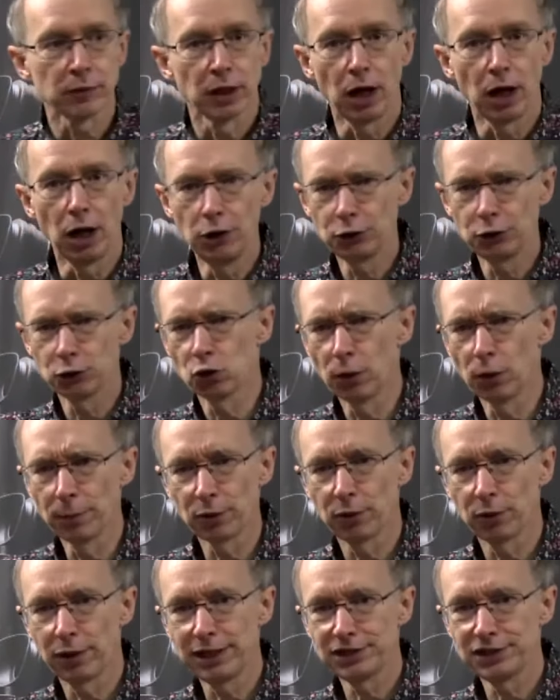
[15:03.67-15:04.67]

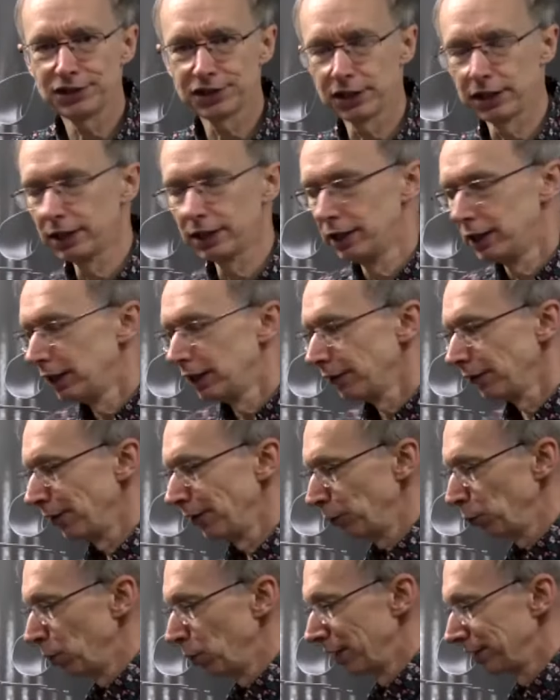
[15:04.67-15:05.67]
owner-operator
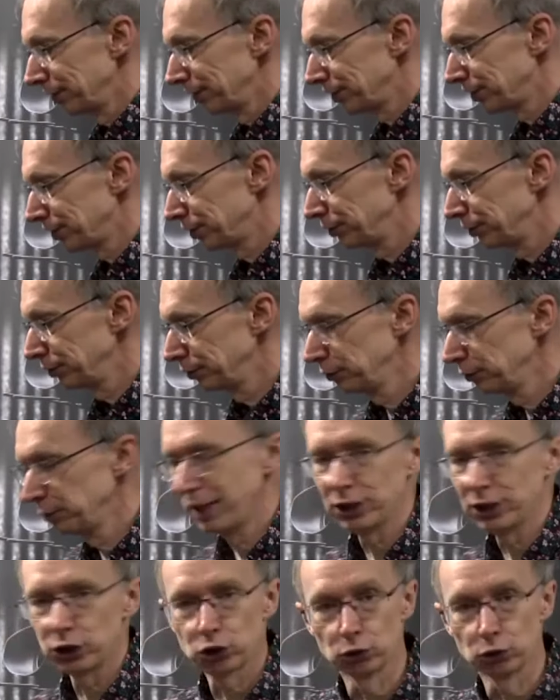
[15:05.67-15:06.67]
that wants to
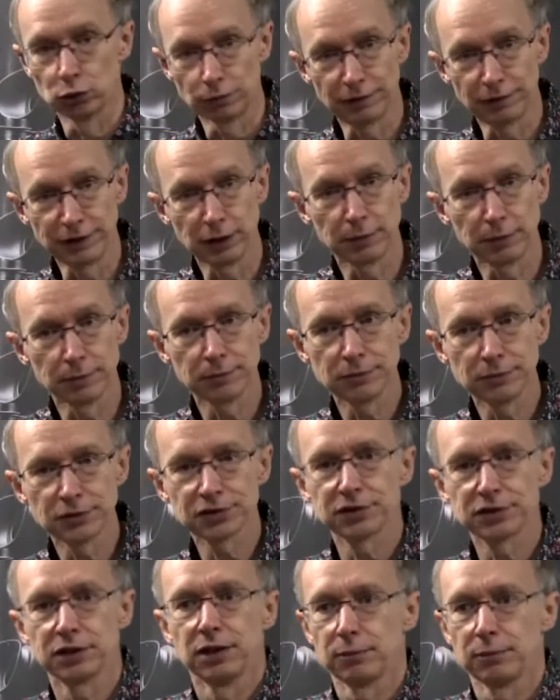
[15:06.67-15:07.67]
make short
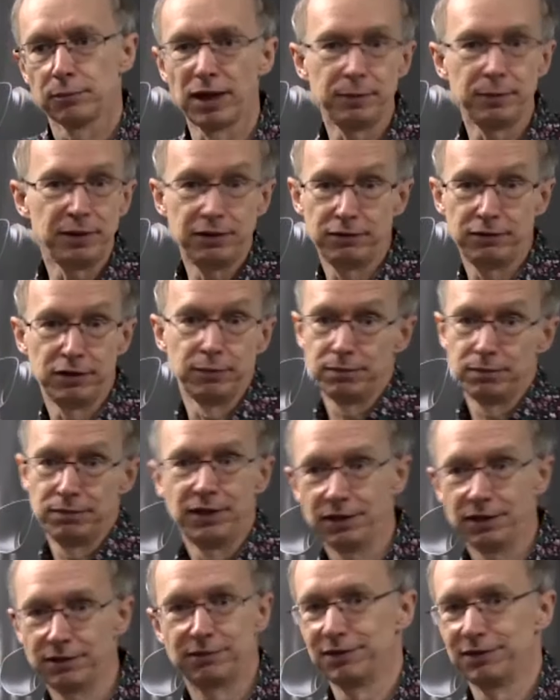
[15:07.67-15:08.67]
films, maybe even
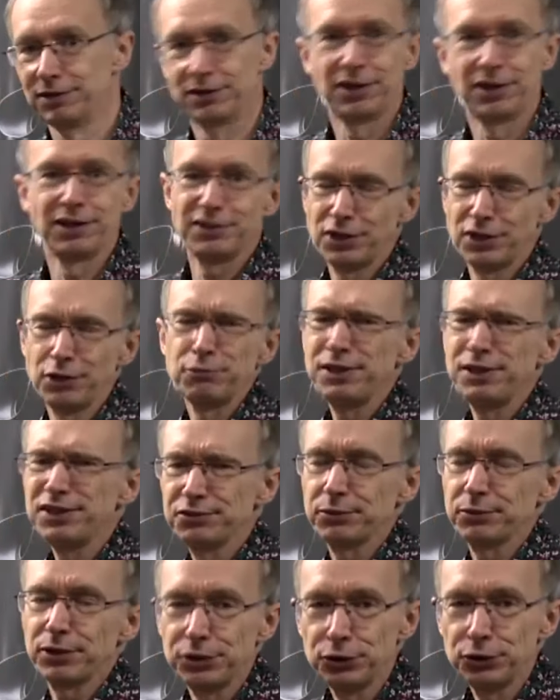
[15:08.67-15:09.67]
there's no reason
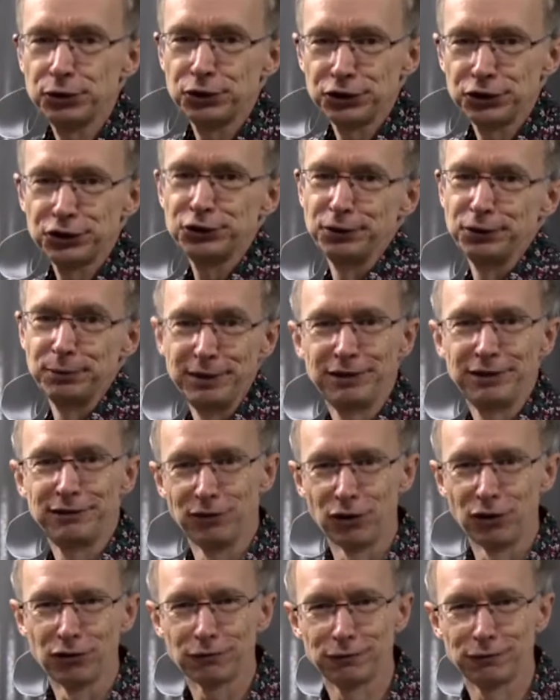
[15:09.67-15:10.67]
why you couldn't shoot a big,
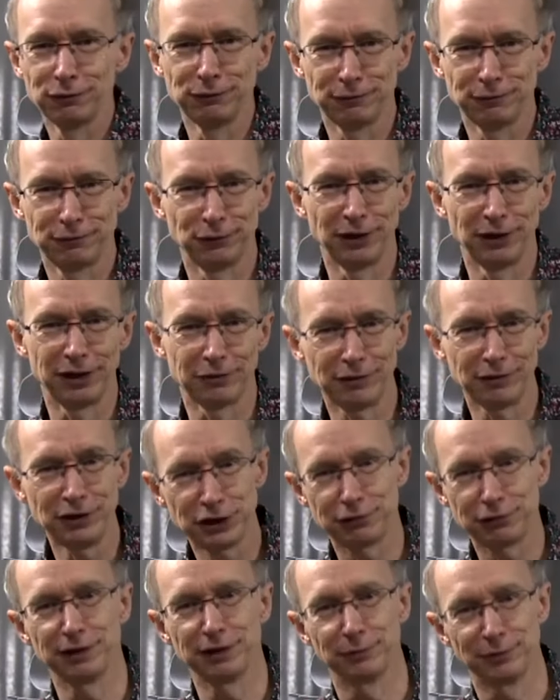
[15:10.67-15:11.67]
long, full-length feature
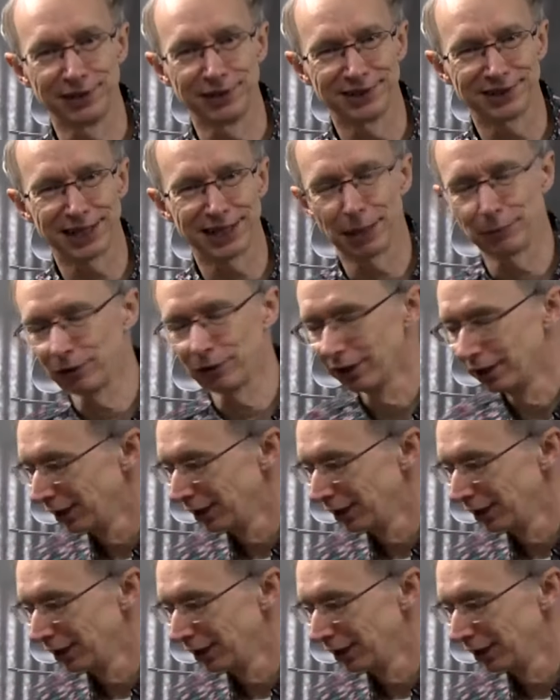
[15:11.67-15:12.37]
film with this camera,